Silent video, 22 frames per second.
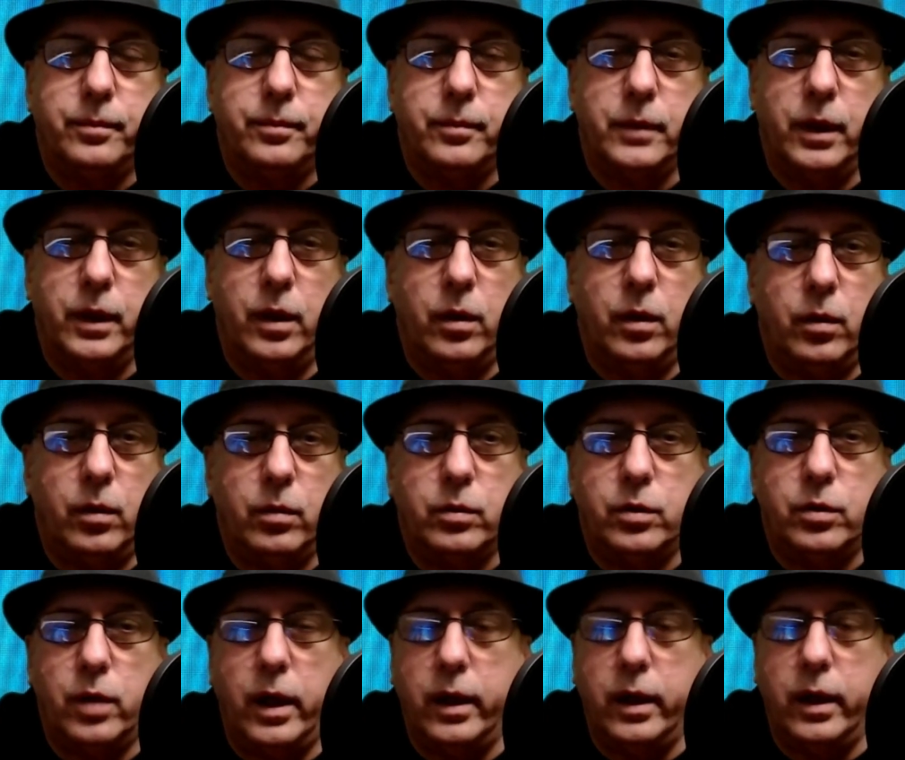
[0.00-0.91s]
You know,
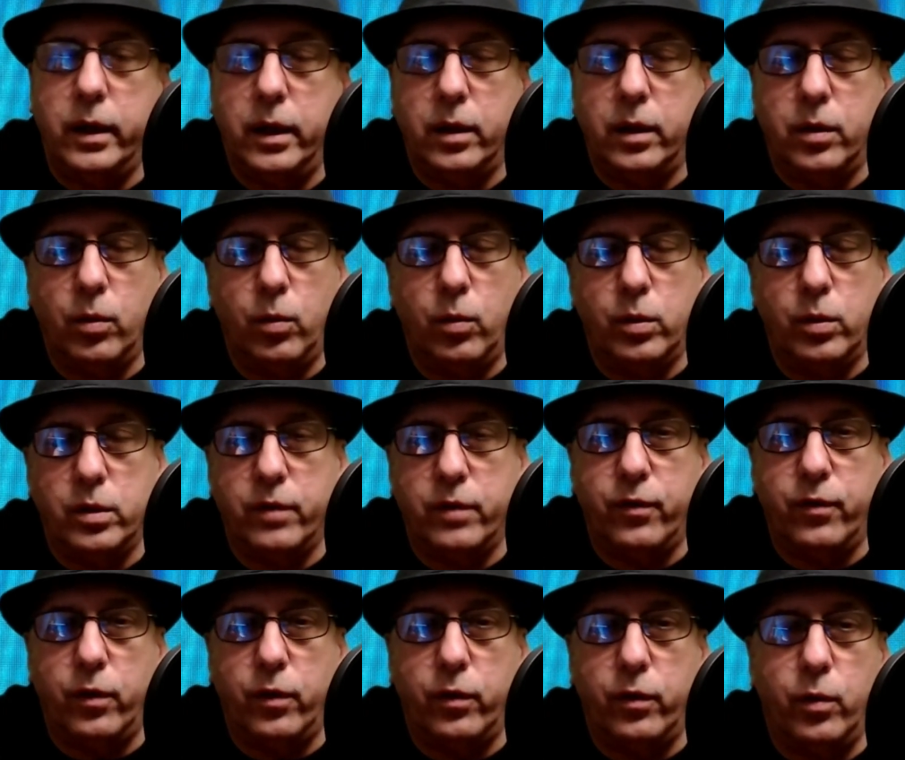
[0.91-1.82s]
try to get the ones that are
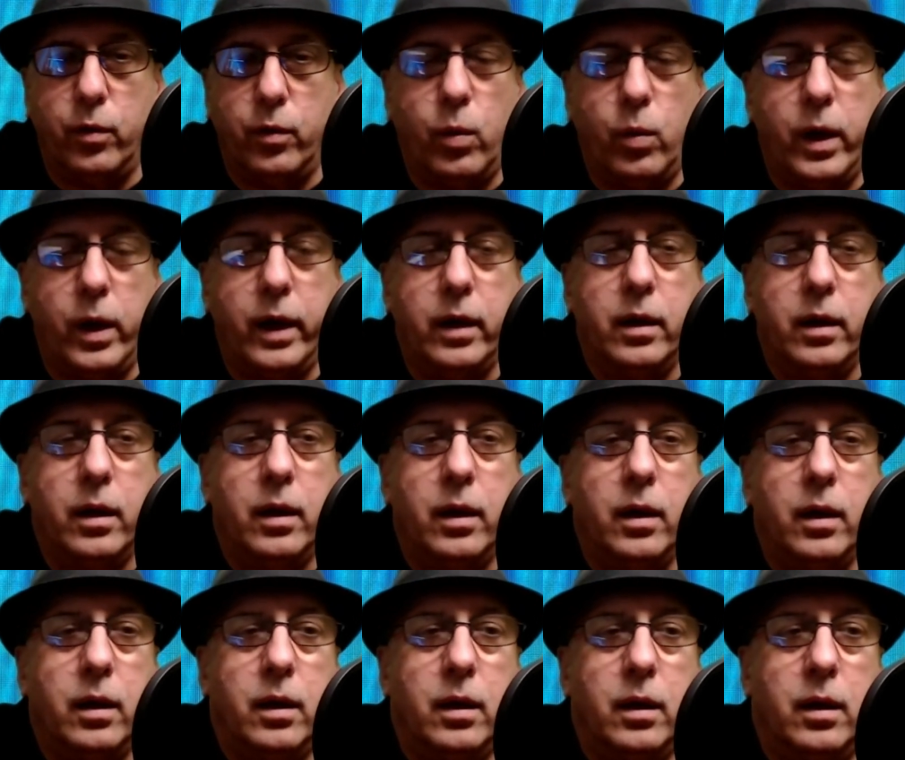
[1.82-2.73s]
further away.
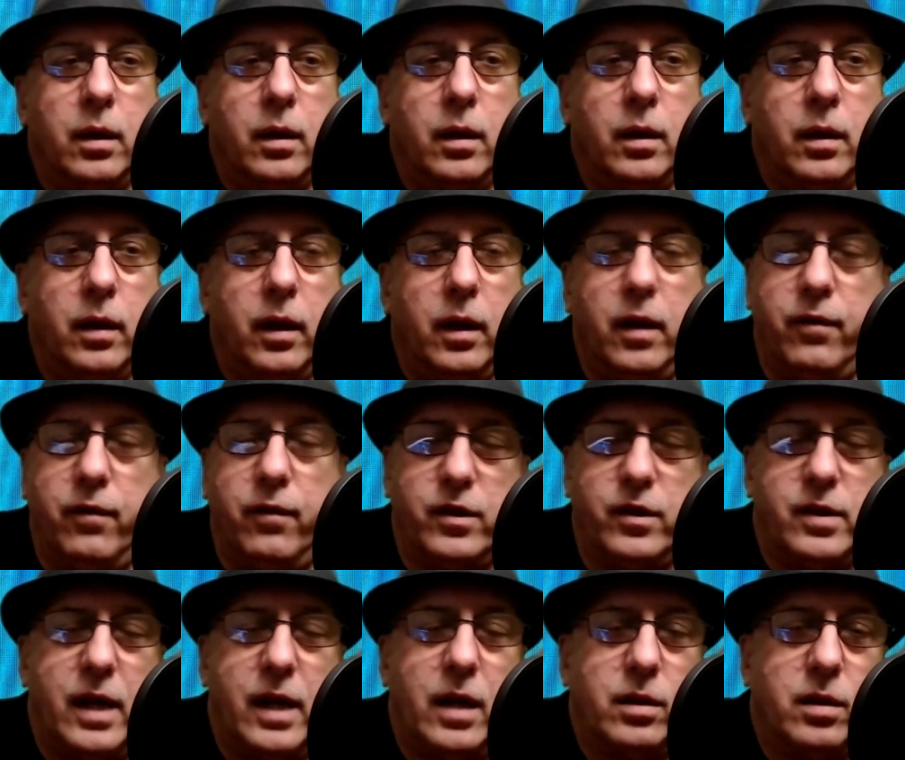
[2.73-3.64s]
If
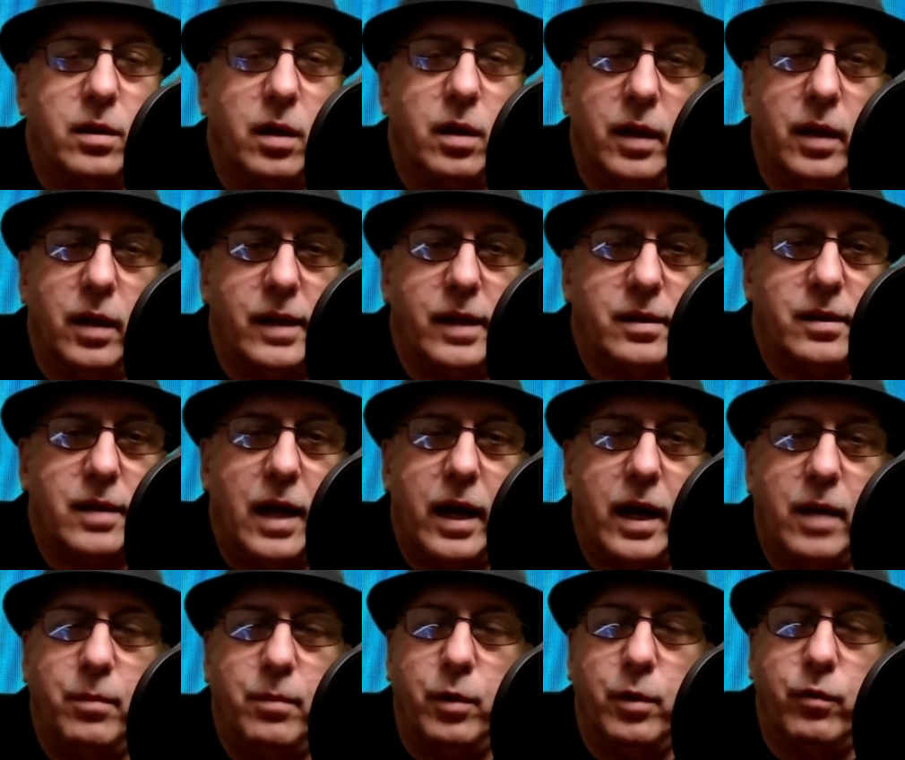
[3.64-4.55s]
it's down to the last
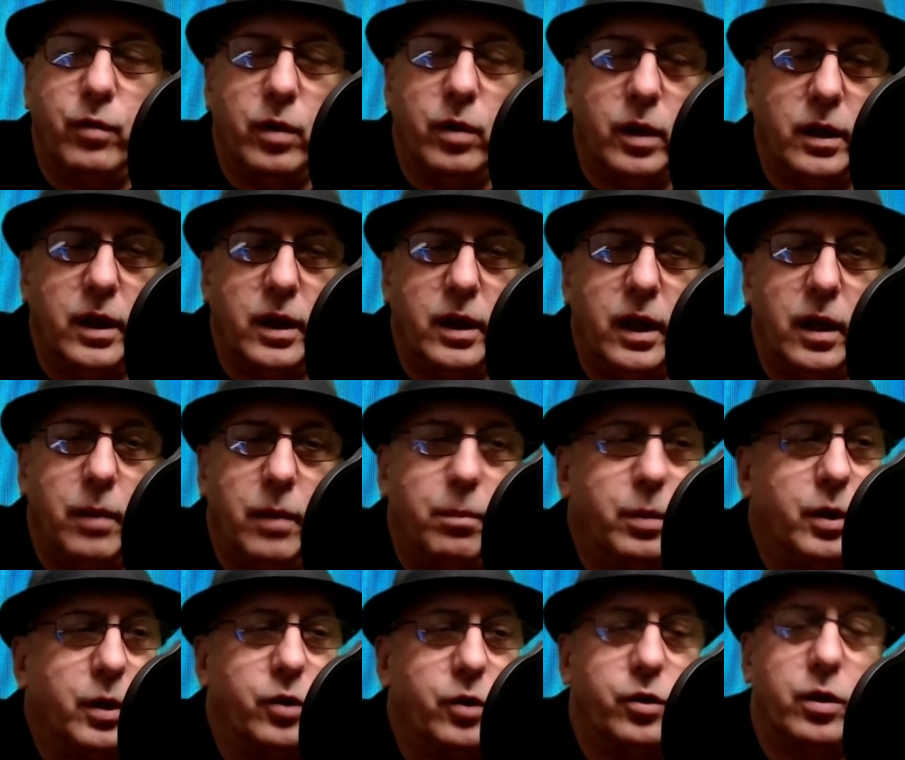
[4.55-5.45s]
item, you really need it
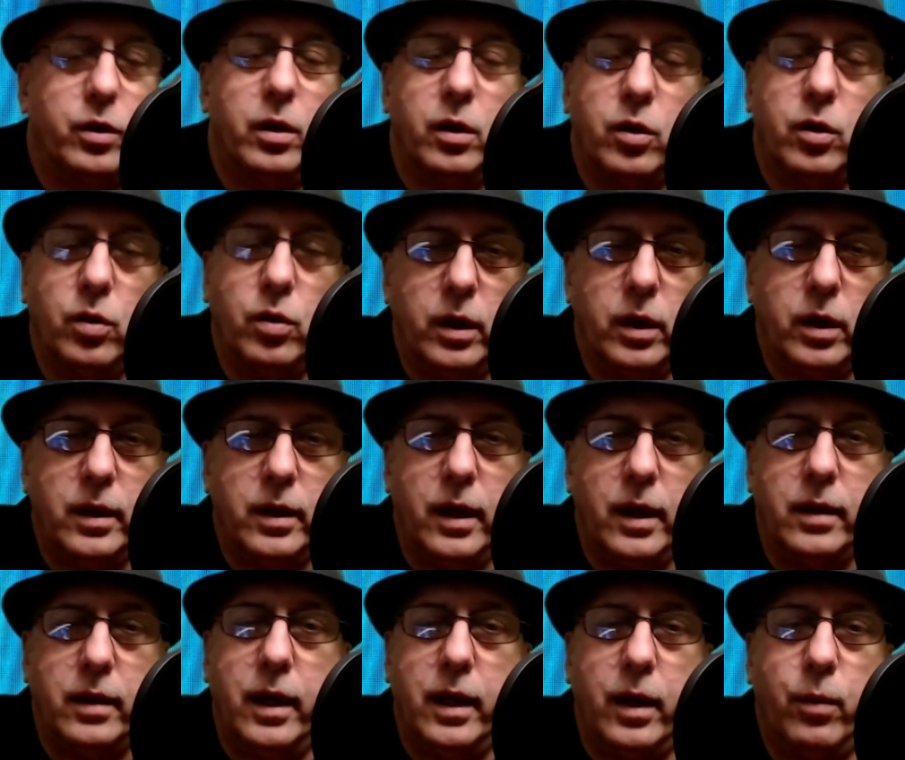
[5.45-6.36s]
because you're going to cook it
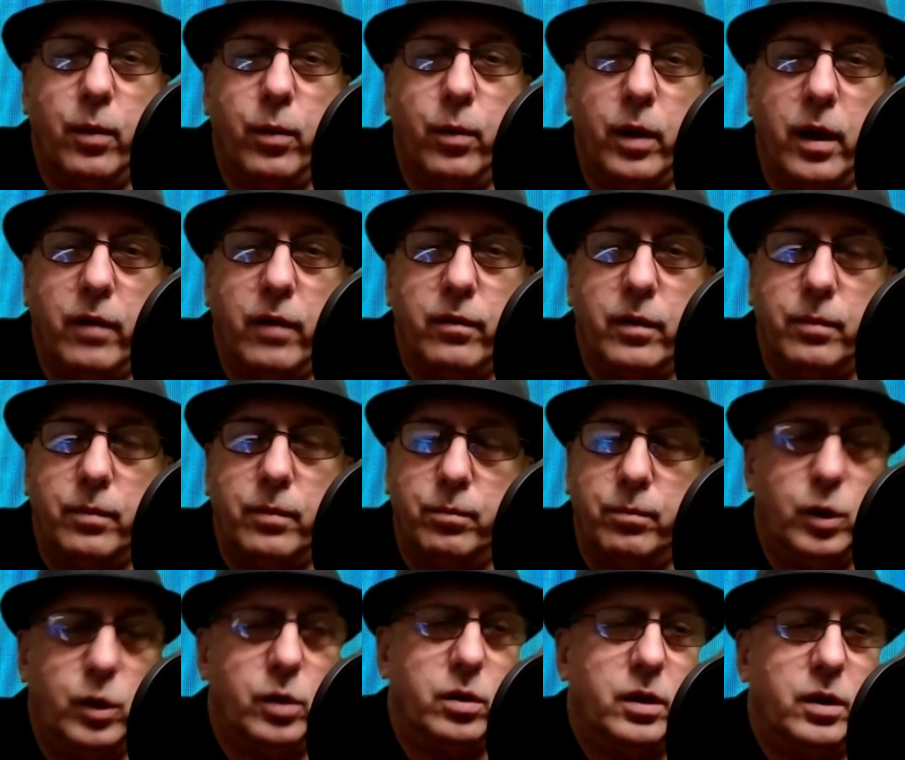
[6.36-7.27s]
that day or whatever,
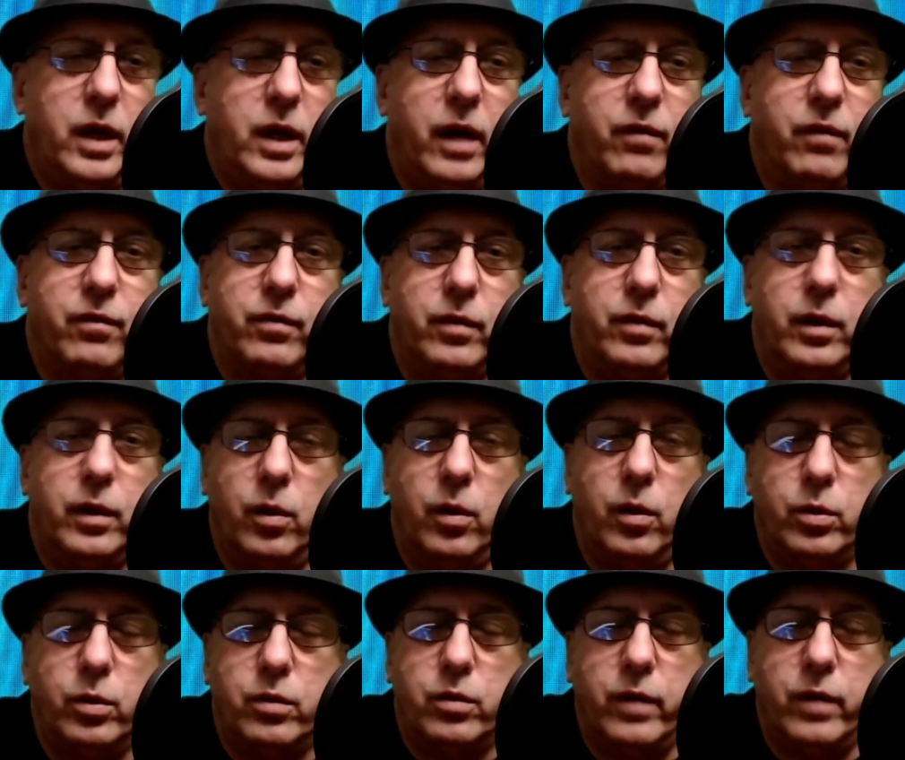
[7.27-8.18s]
you're safe. You
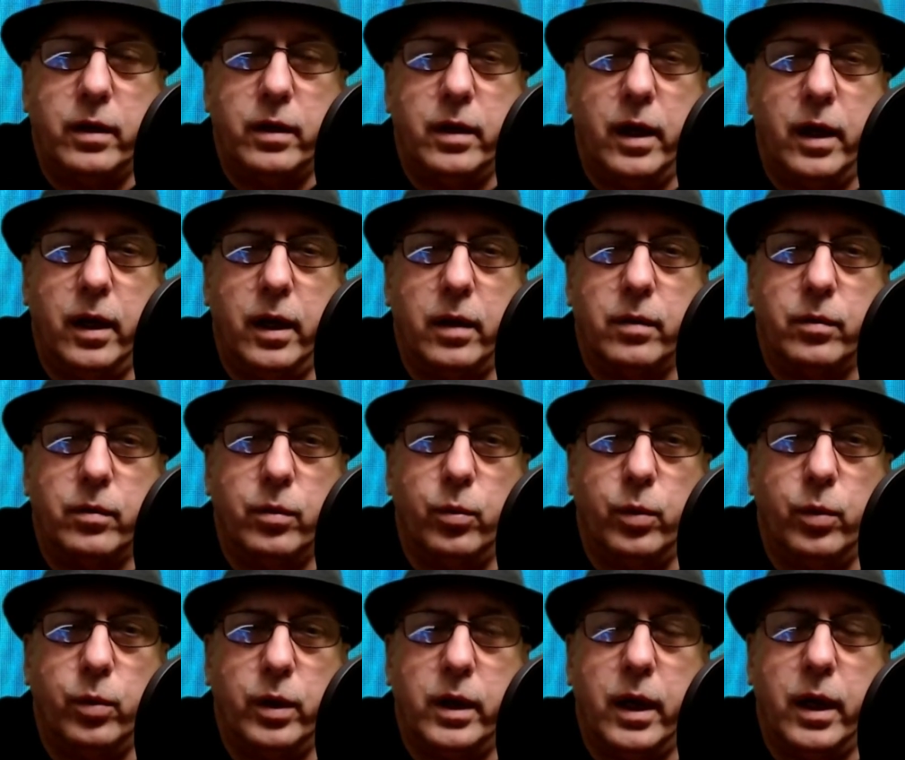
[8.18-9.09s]
know, it's right there. Do
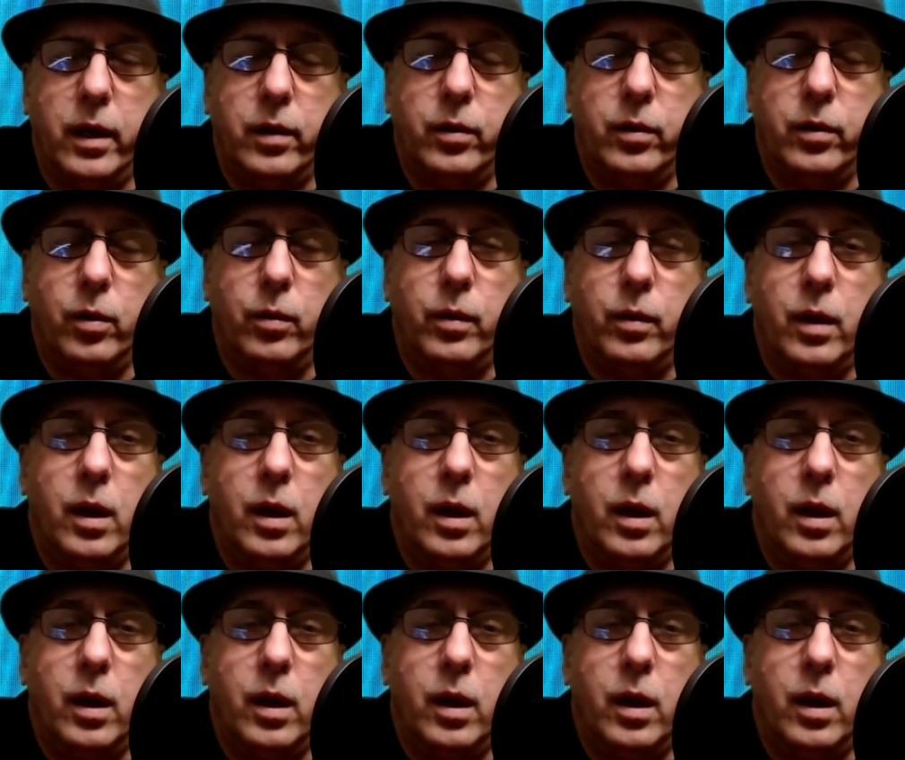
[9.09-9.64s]
what you got to do.